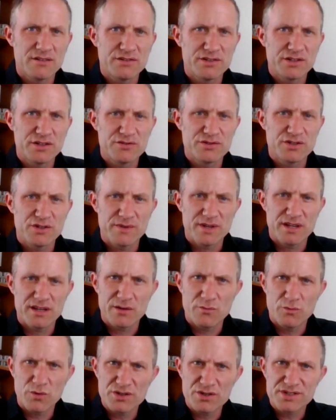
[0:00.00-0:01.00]
YouTube,
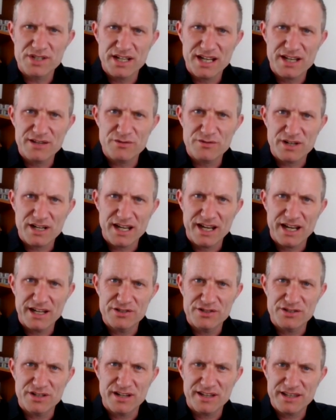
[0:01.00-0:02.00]
that there was another
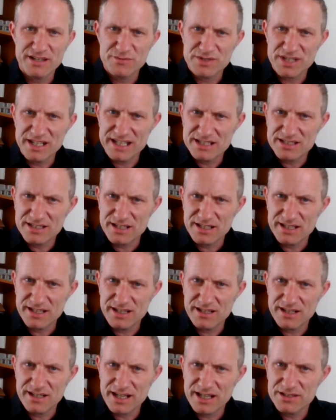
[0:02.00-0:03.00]
occasion, I think it was in
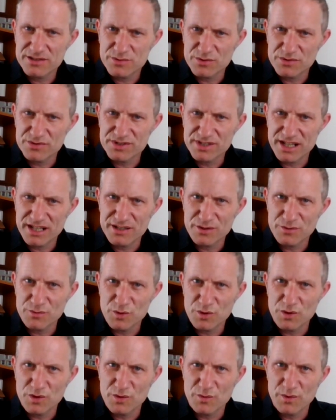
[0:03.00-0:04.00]
Italy again towards the end of
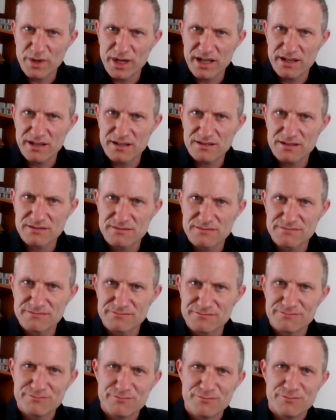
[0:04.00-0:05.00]
the war, where
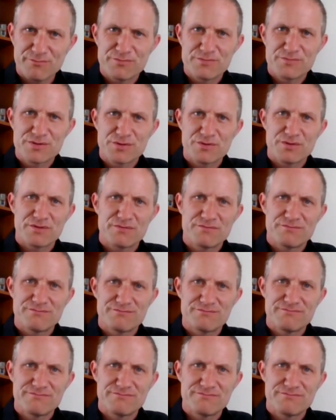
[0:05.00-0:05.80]
sort of